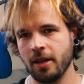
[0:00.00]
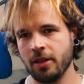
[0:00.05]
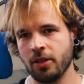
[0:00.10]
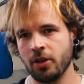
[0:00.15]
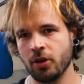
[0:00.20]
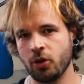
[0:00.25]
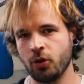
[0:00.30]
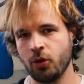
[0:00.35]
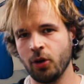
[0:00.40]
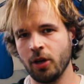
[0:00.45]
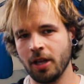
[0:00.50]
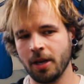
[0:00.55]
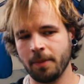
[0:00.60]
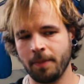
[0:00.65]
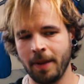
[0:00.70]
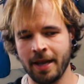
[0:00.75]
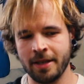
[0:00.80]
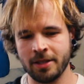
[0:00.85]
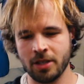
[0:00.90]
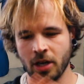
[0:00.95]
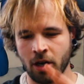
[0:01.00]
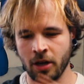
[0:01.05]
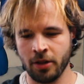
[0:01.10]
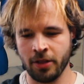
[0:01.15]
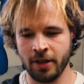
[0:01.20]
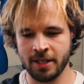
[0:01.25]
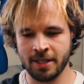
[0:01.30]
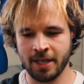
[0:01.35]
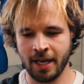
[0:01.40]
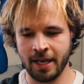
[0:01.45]
the acrylic paint on
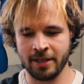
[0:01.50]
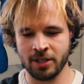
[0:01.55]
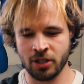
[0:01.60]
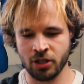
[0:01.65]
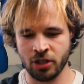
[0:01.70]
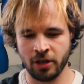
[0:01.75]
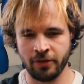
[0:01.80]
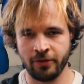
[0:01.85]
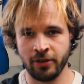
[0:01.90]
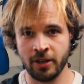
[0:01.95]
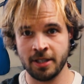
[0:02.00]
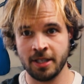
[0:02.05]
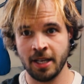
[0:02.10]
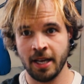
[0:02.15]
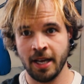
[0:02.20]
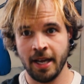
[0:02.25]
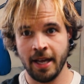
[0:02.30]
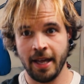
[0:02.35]
this kind of surface,